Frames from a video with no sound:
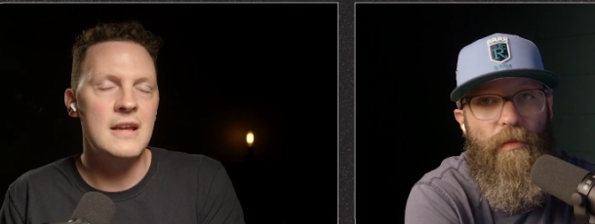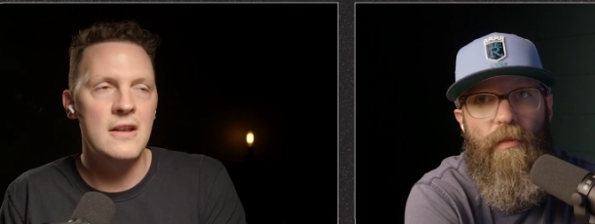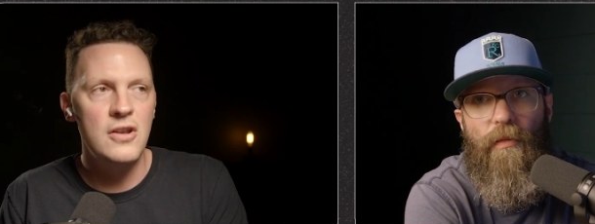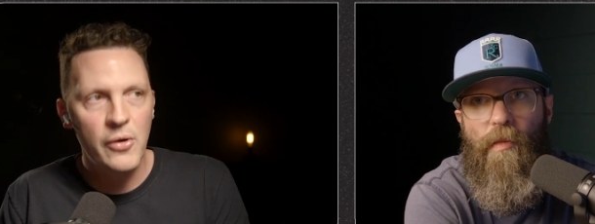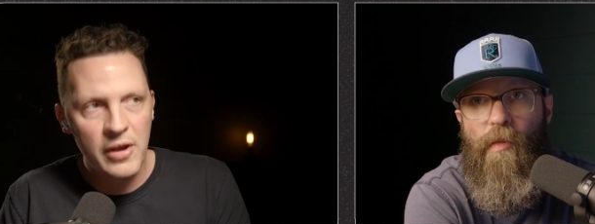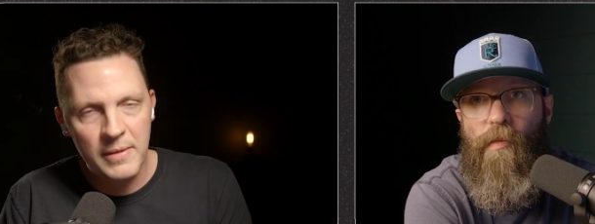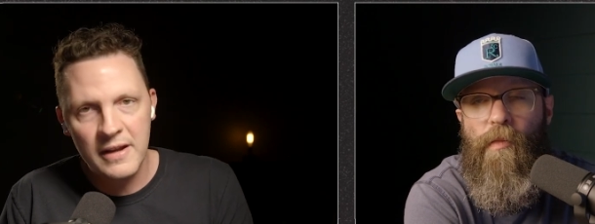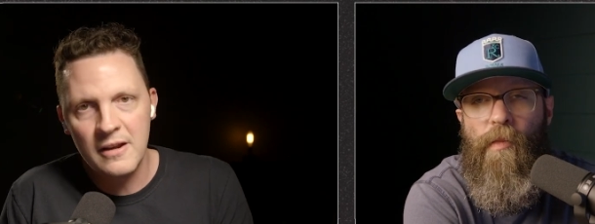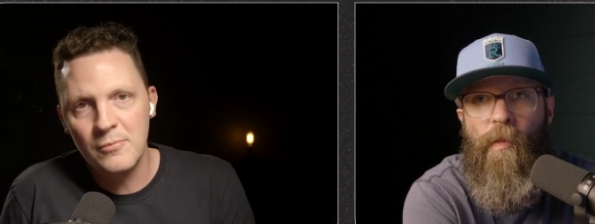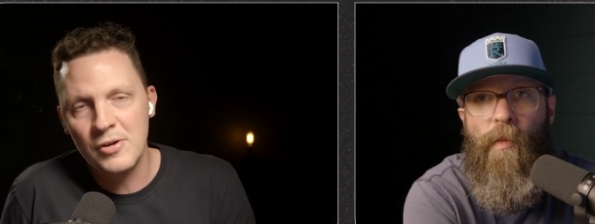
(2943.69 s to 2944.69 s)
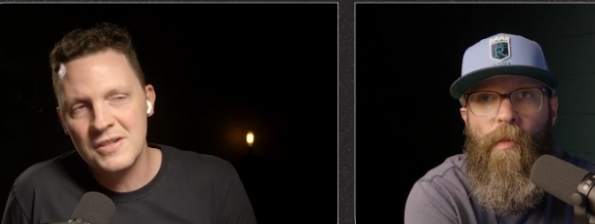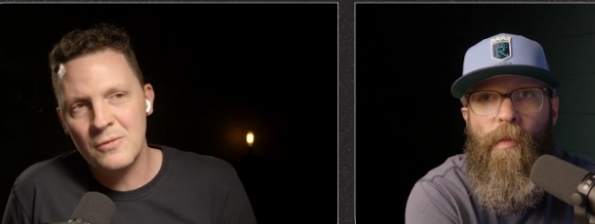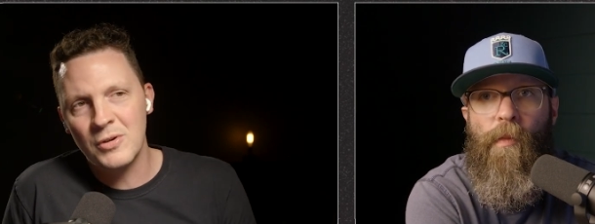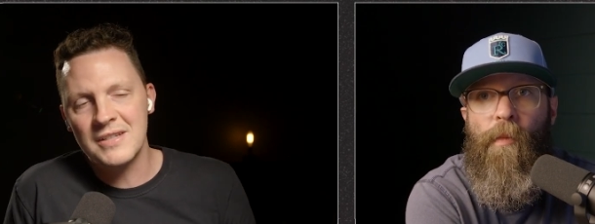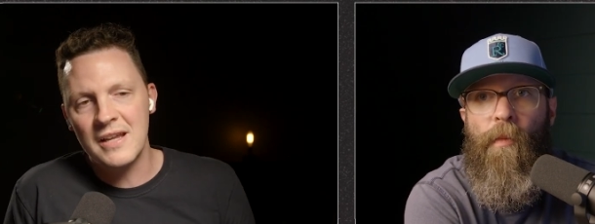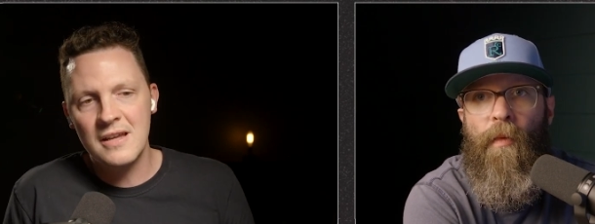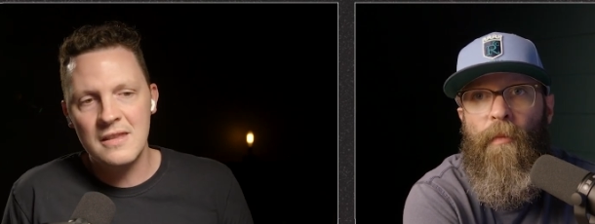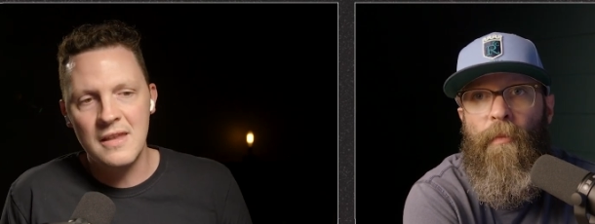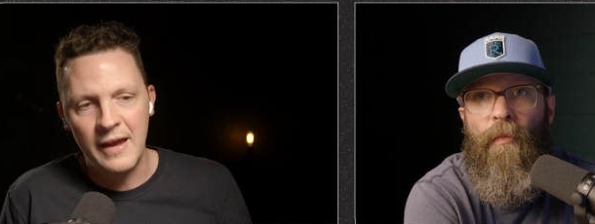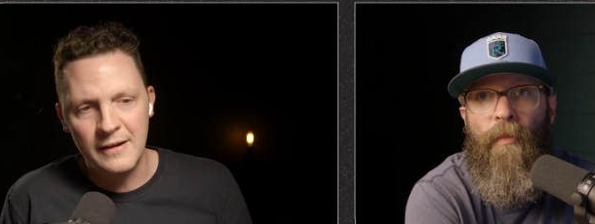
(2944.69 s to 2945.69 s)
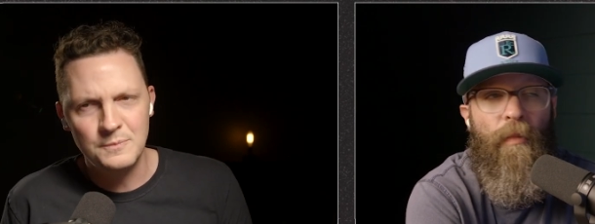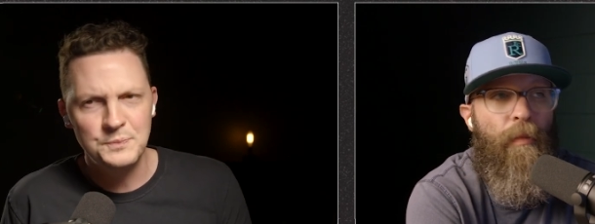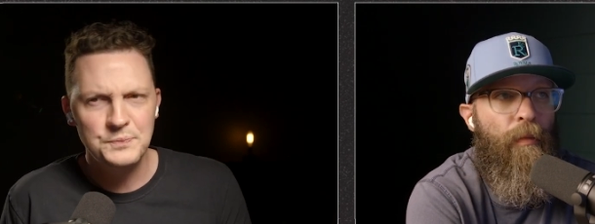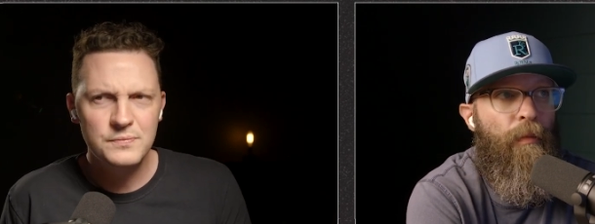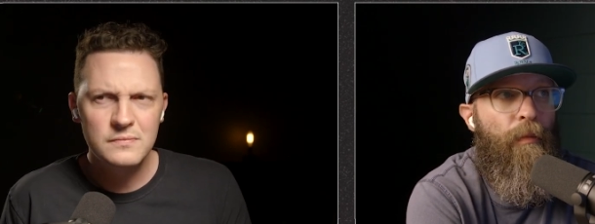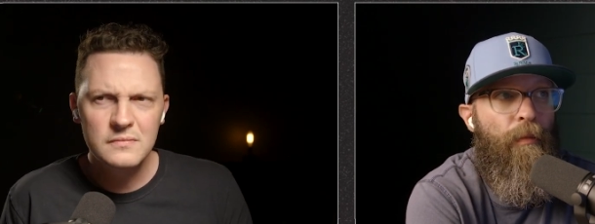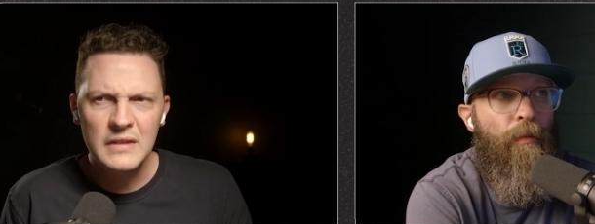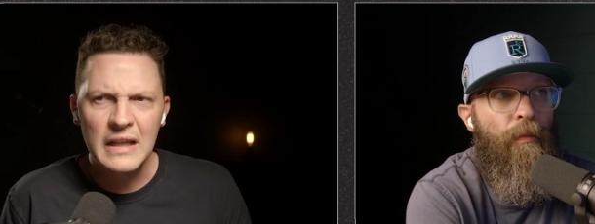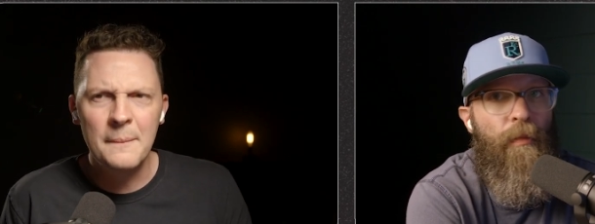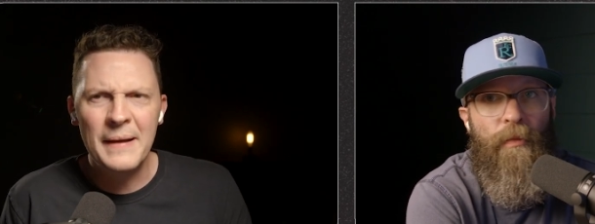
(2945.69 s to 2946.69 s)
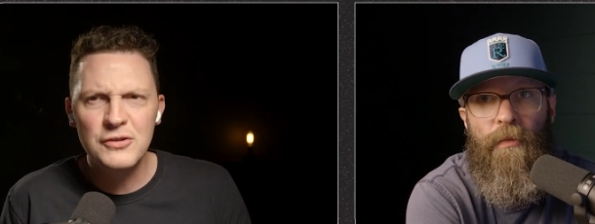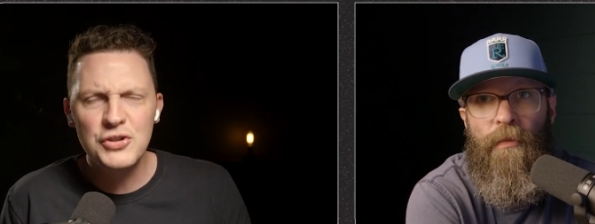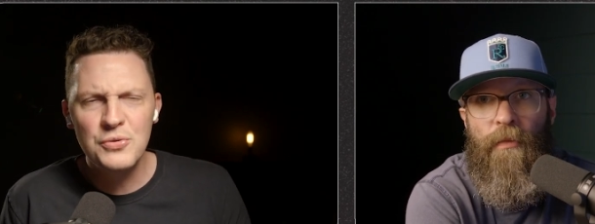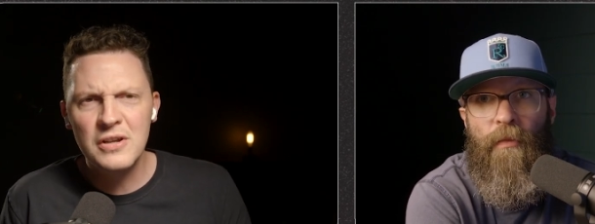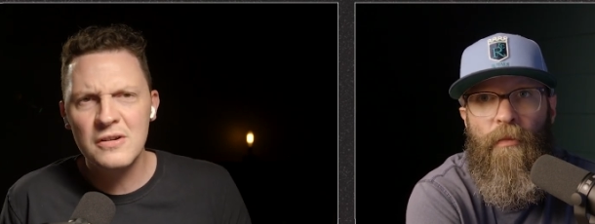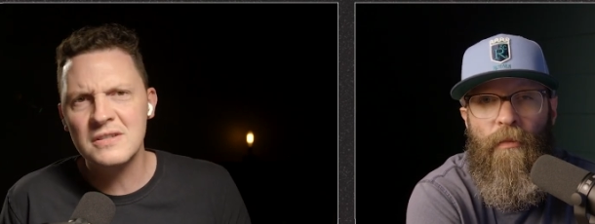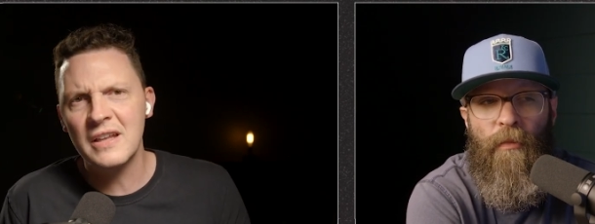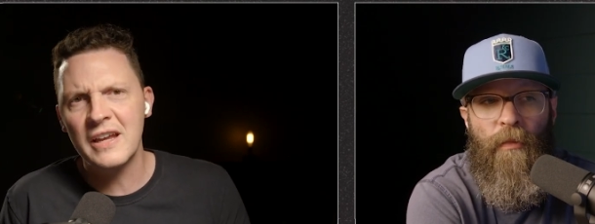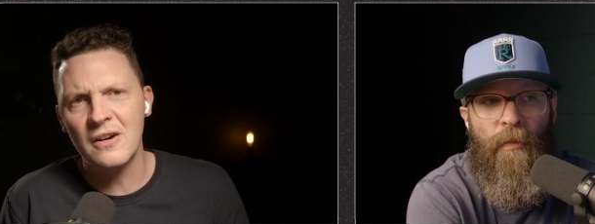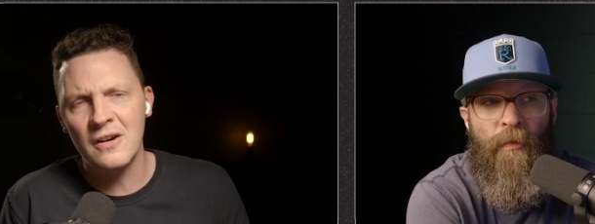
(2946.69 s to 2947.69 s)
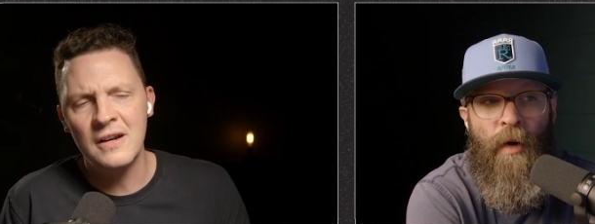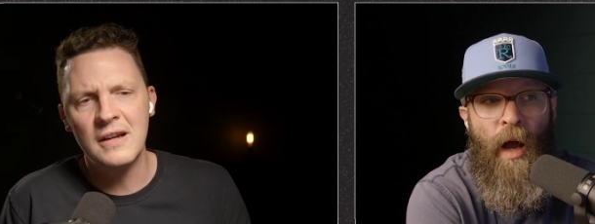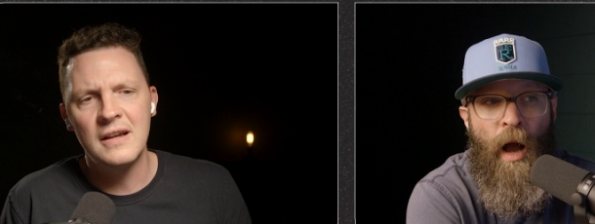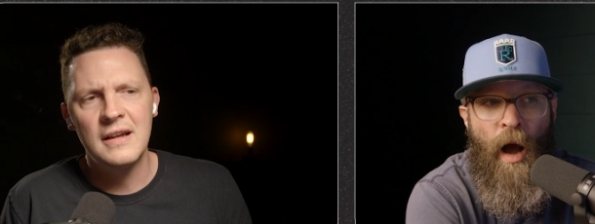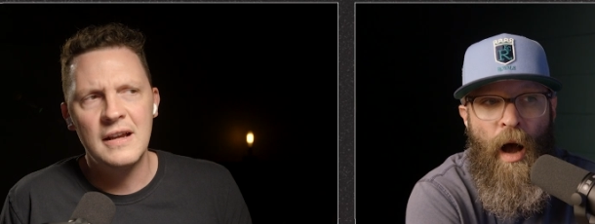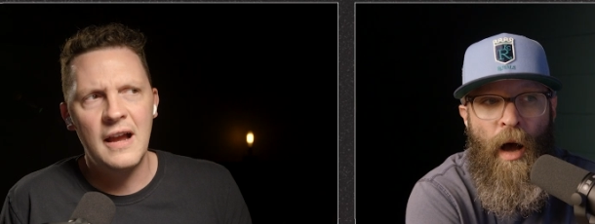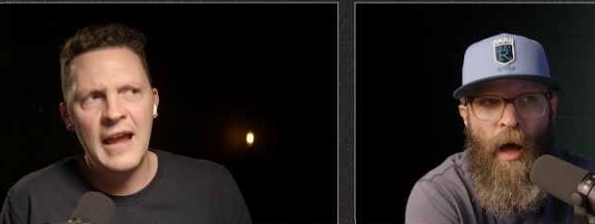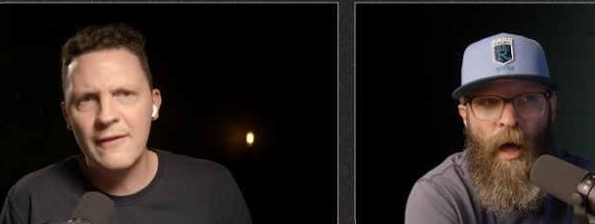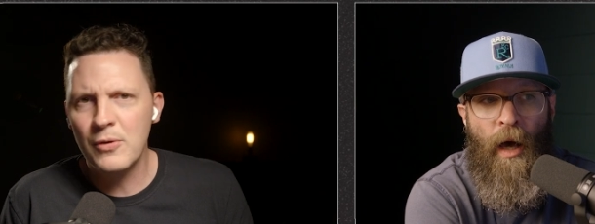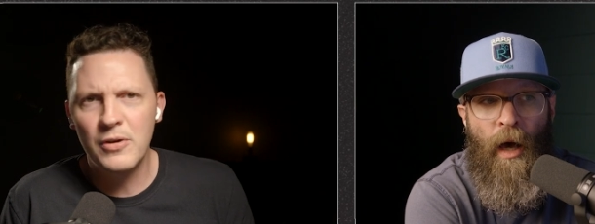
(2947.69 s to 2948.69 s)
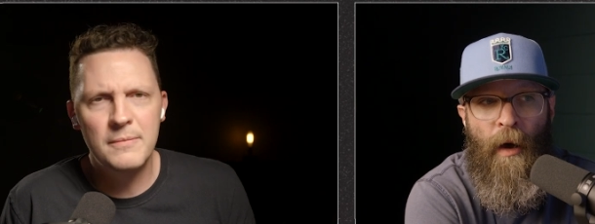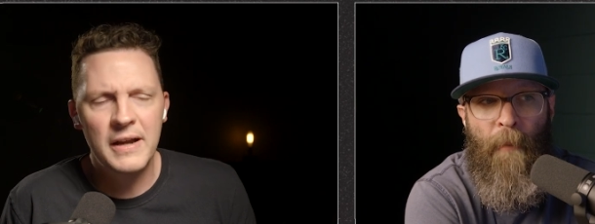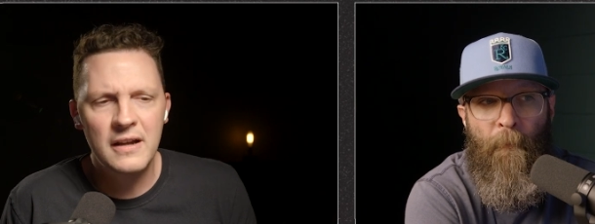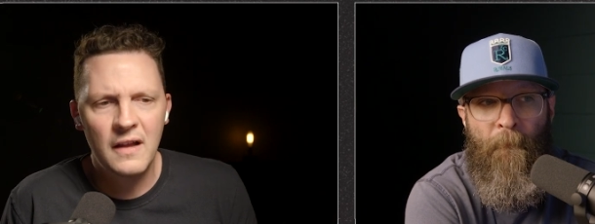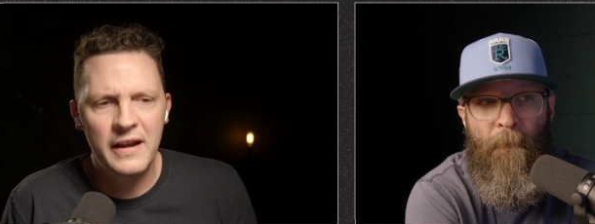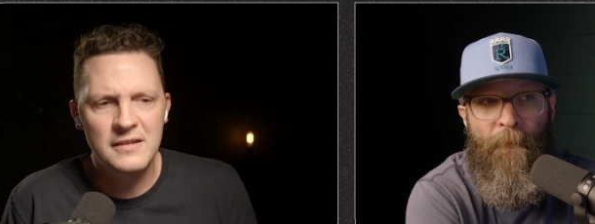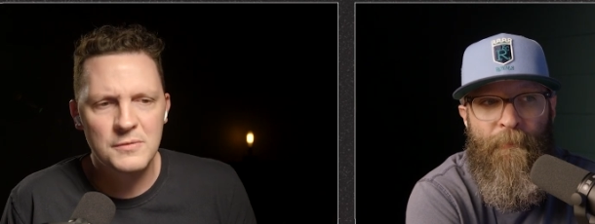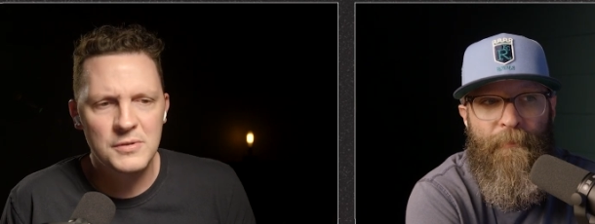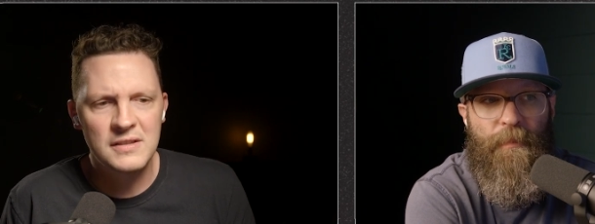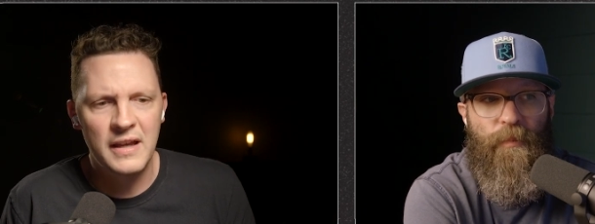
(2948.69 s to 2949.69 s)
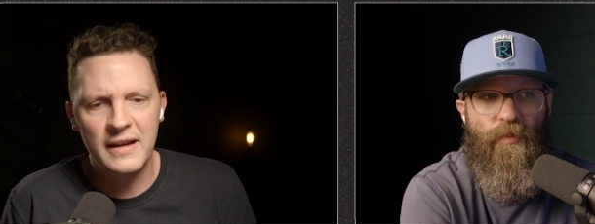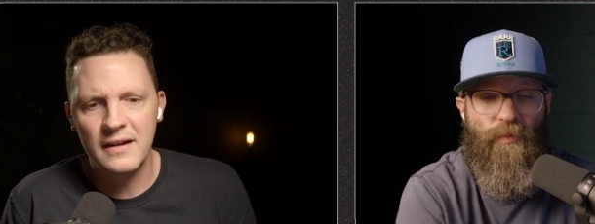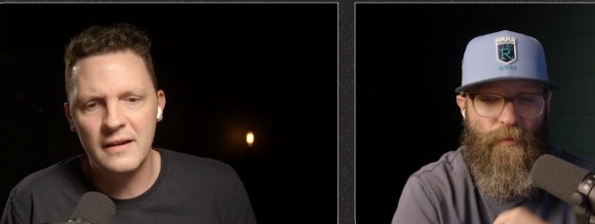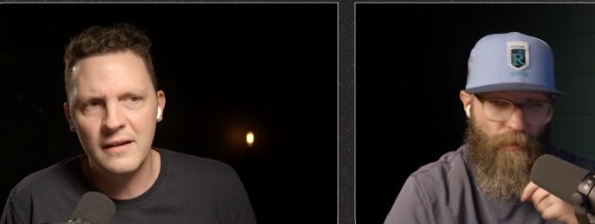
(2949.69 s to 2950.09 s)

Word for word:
Speaker 1: and knowing my numbers. And once I did that, about two years later, every one of my clients was like